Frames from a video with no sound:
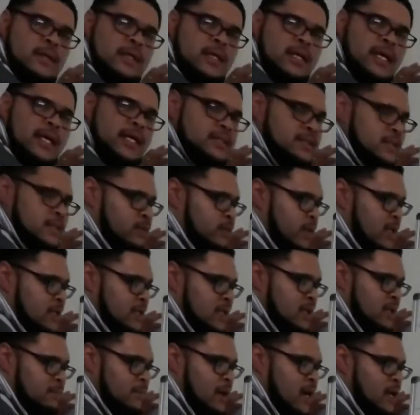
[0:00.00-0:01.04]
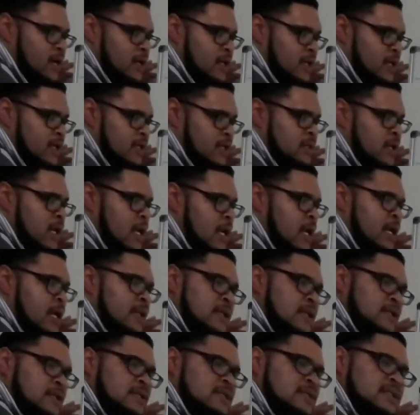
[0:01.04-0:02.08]
is, the great thing about it is
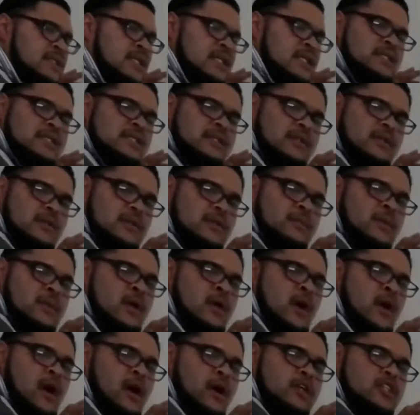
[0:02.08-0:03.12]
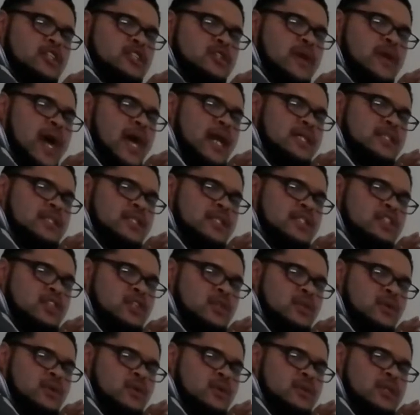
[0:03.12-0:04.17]
the system or the strategies
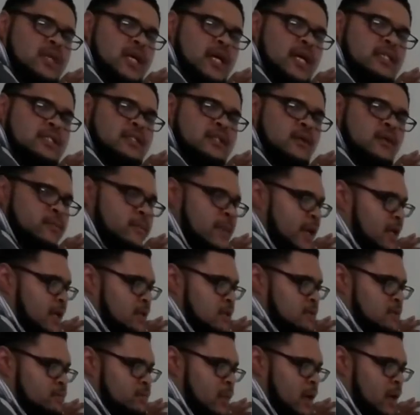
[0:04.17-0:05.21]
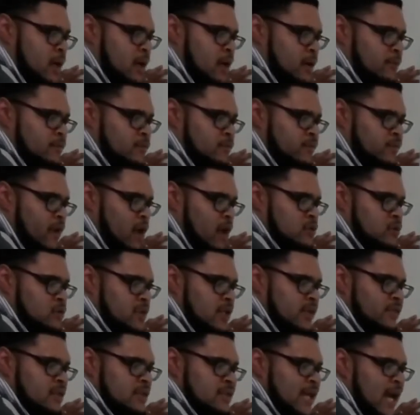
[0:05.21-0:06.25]
used is going to make us fall into a
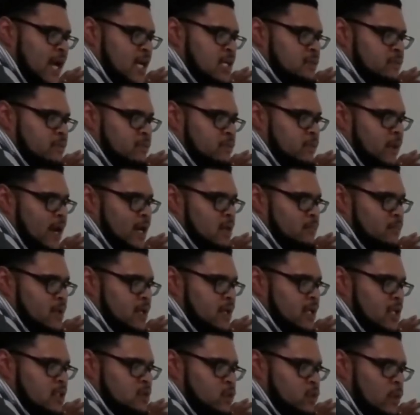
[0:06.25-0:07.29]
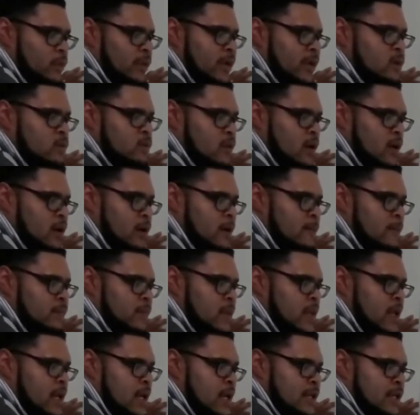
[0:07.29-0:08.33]
different tax bracket because when we work,
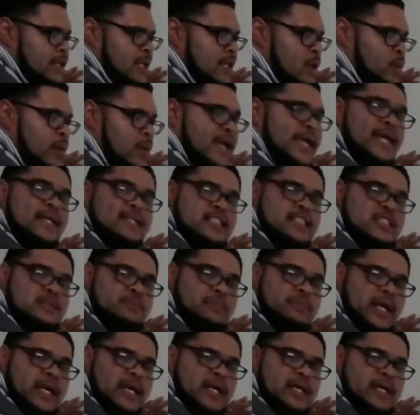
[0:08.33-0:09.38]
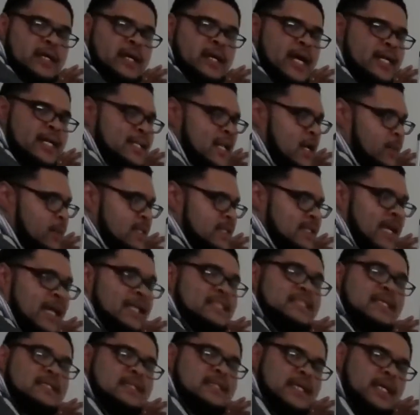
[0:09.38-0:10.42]
then we get to spend and then we
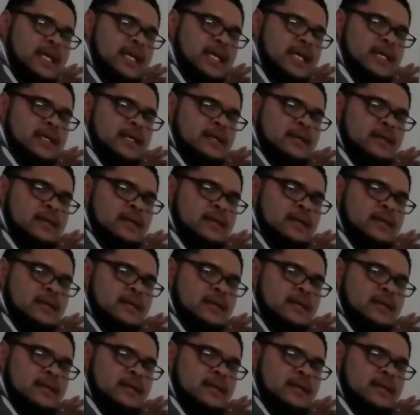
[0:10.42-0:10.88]
tax at the end.